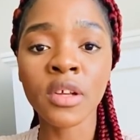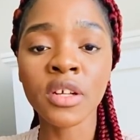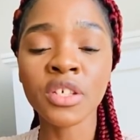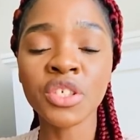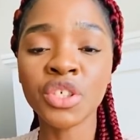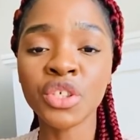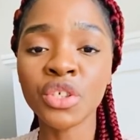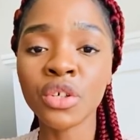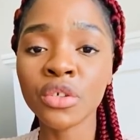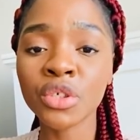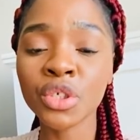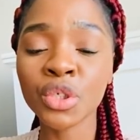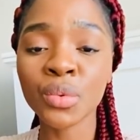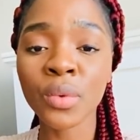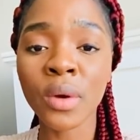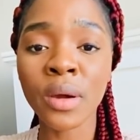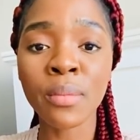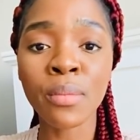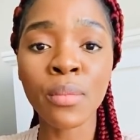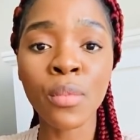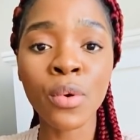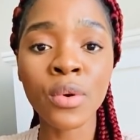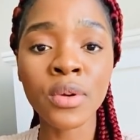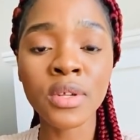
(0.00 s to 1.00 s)
Joshua,
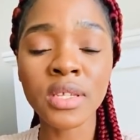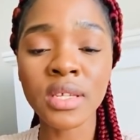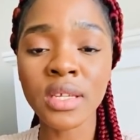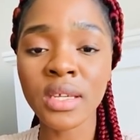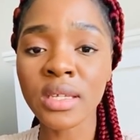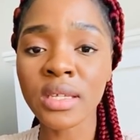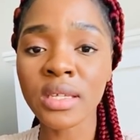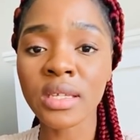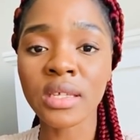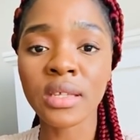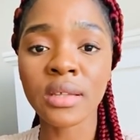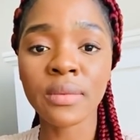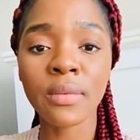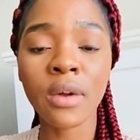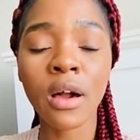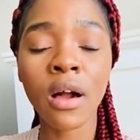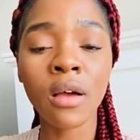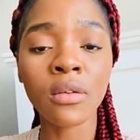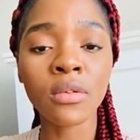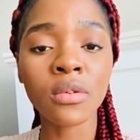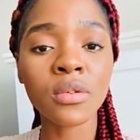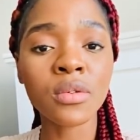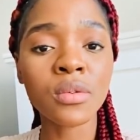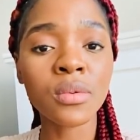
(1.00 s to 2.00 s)
Moses,
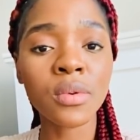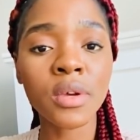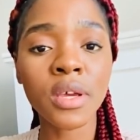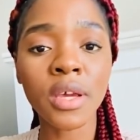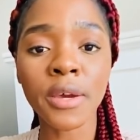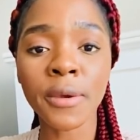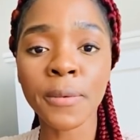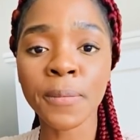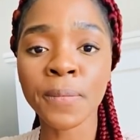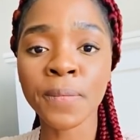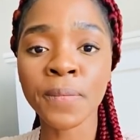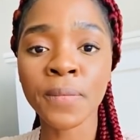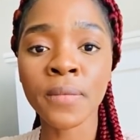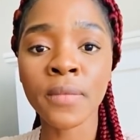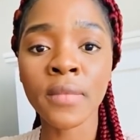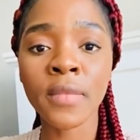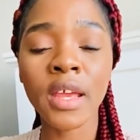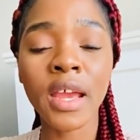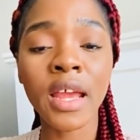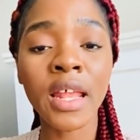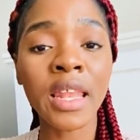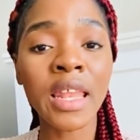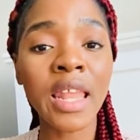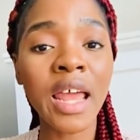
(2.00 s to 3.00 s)
Hallelujah.
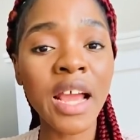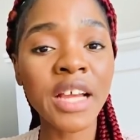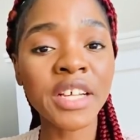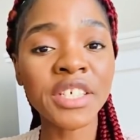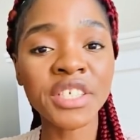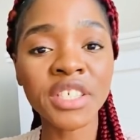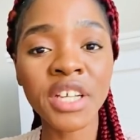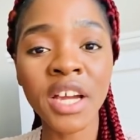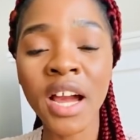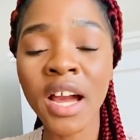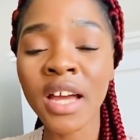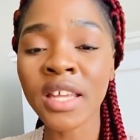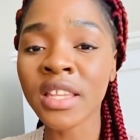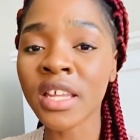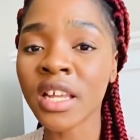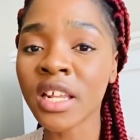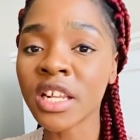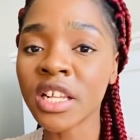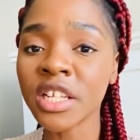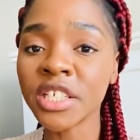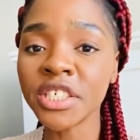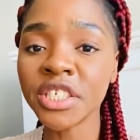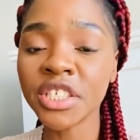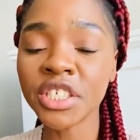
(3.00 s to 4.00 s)
Elijah and
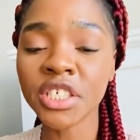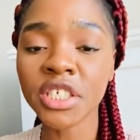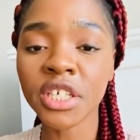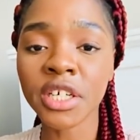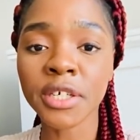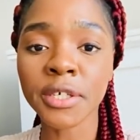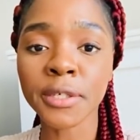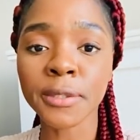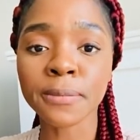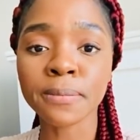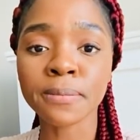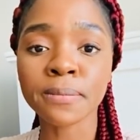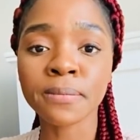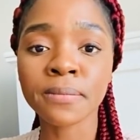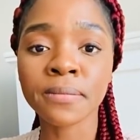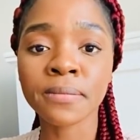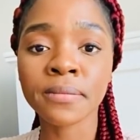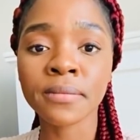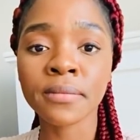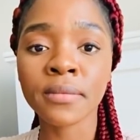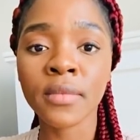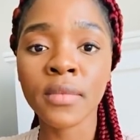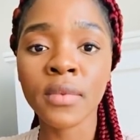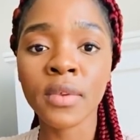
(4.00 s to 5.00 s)
Elisha.
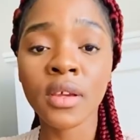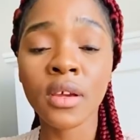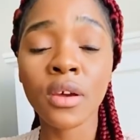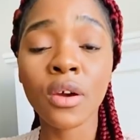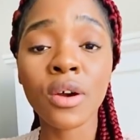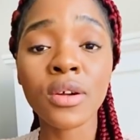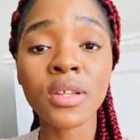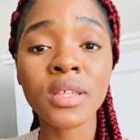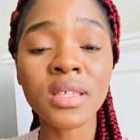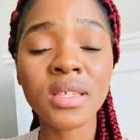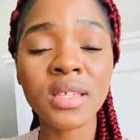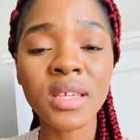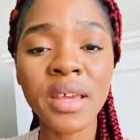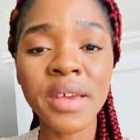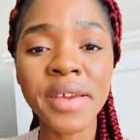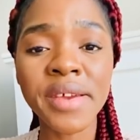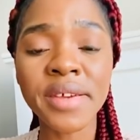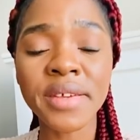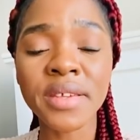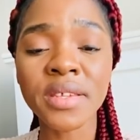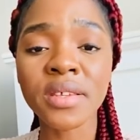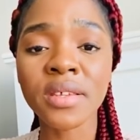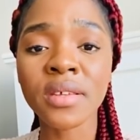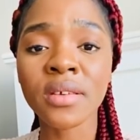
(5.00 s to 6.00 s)
God
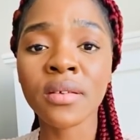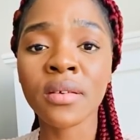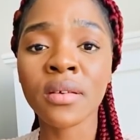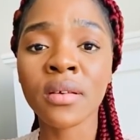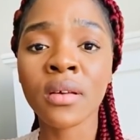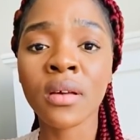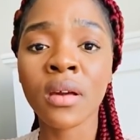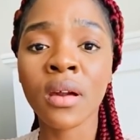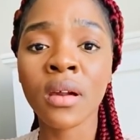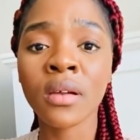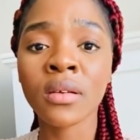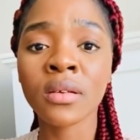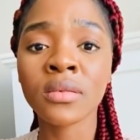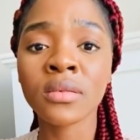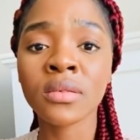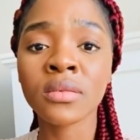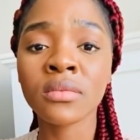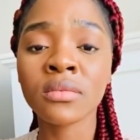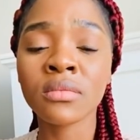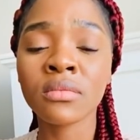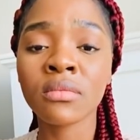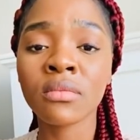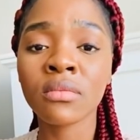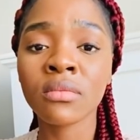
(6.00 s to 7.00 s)
says,
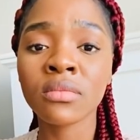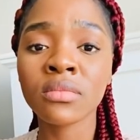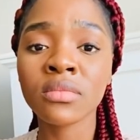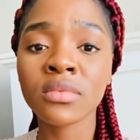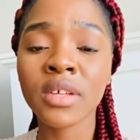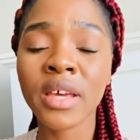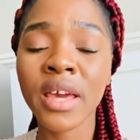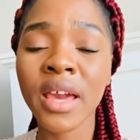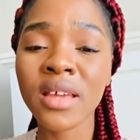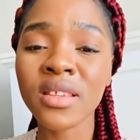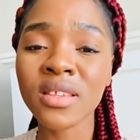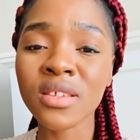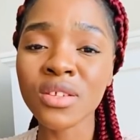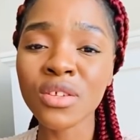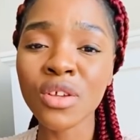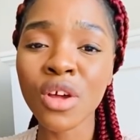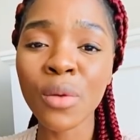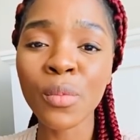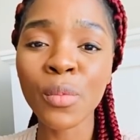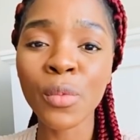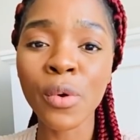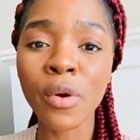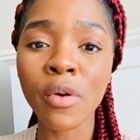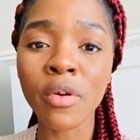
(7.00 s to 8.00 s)
get
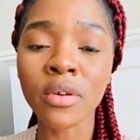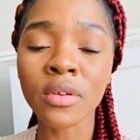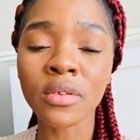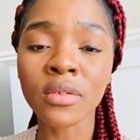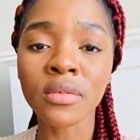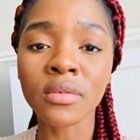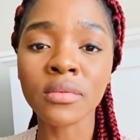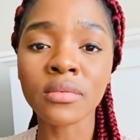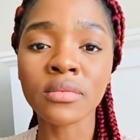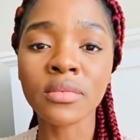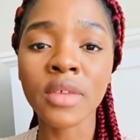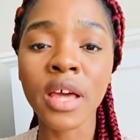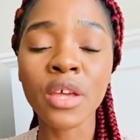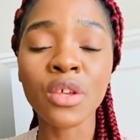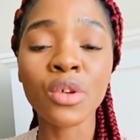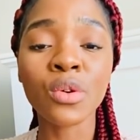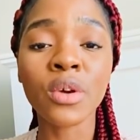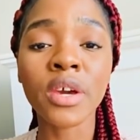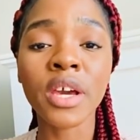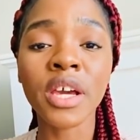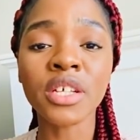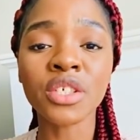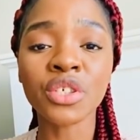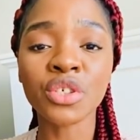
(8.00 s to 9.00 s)
someone that you
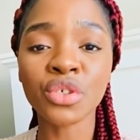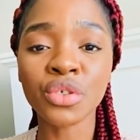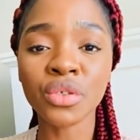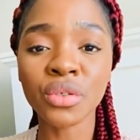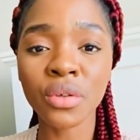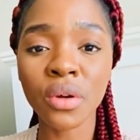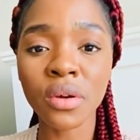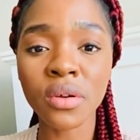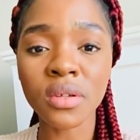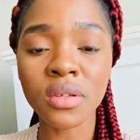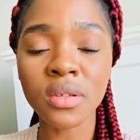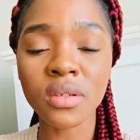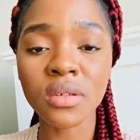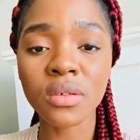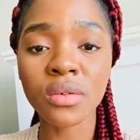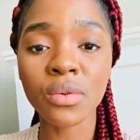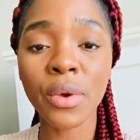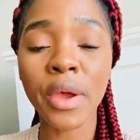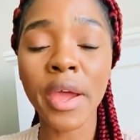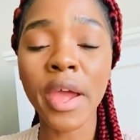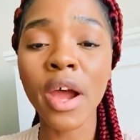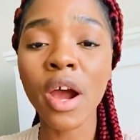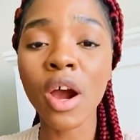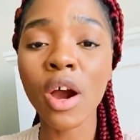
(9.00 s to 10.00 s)
can trust to
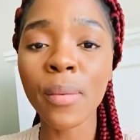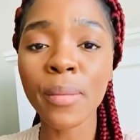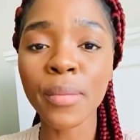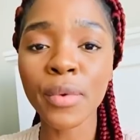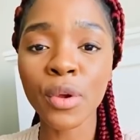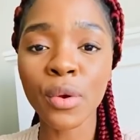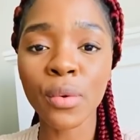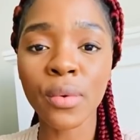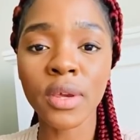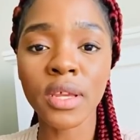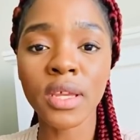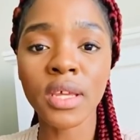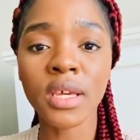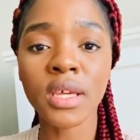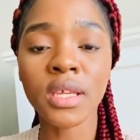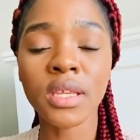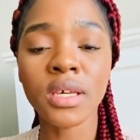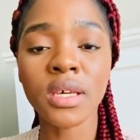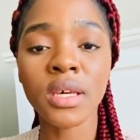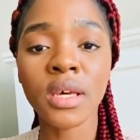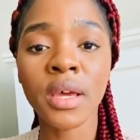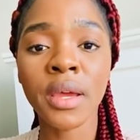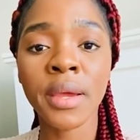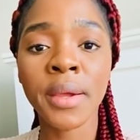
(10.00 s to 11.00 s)
help you with it.
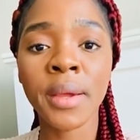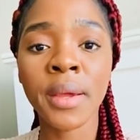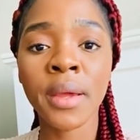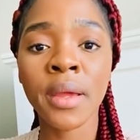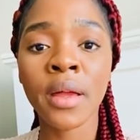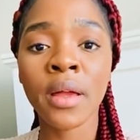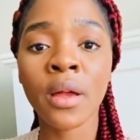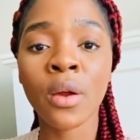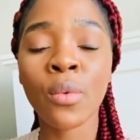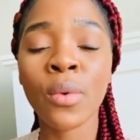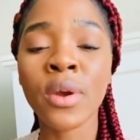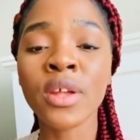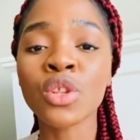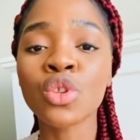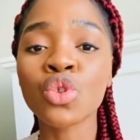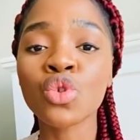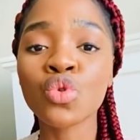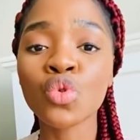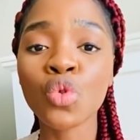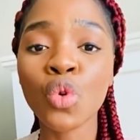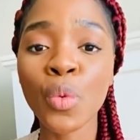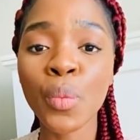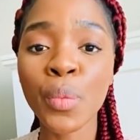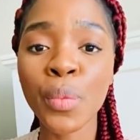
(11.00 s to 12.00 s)
When
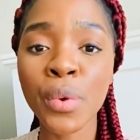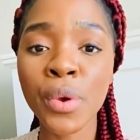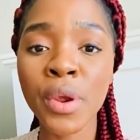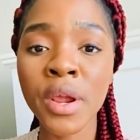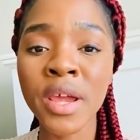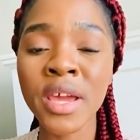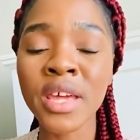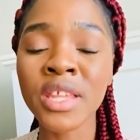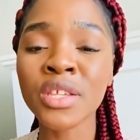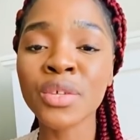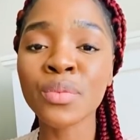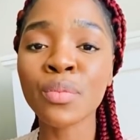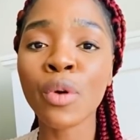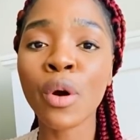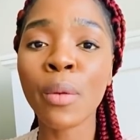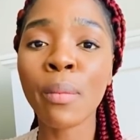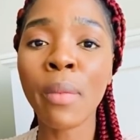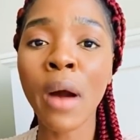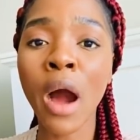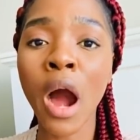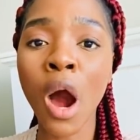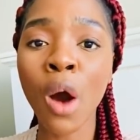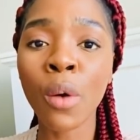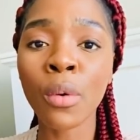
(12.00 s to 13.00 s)
two pray, it's more
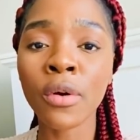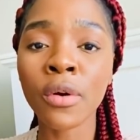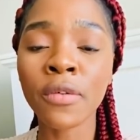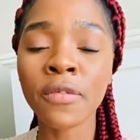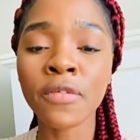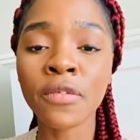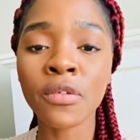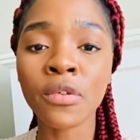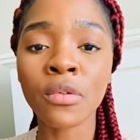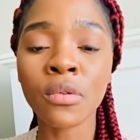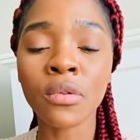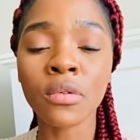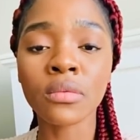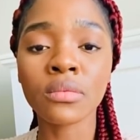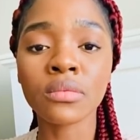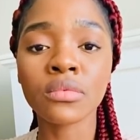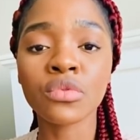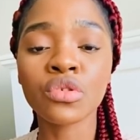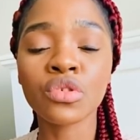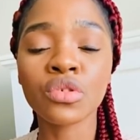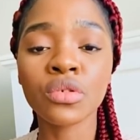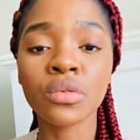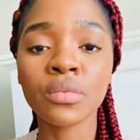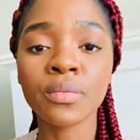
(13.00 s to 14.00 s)
powerful.
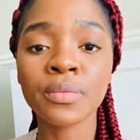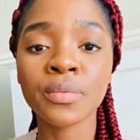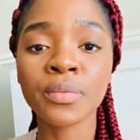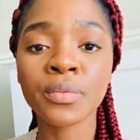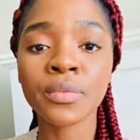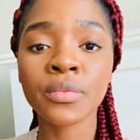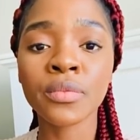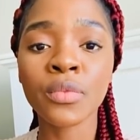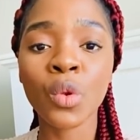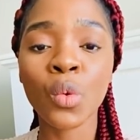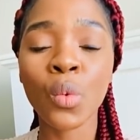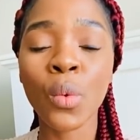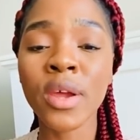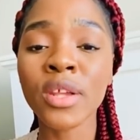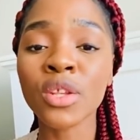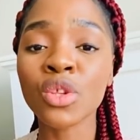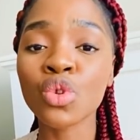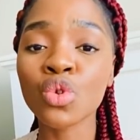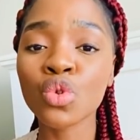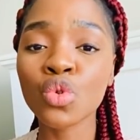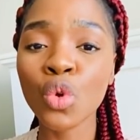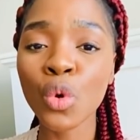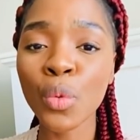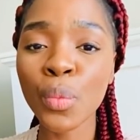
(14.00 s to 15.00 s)
When
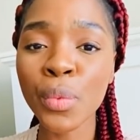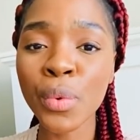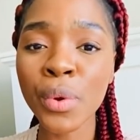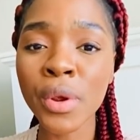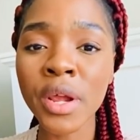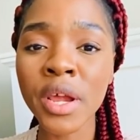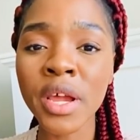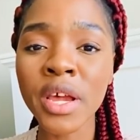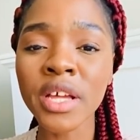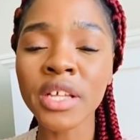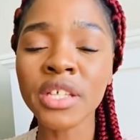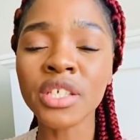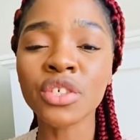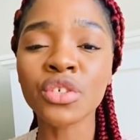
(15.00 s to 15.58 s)
two pray, it's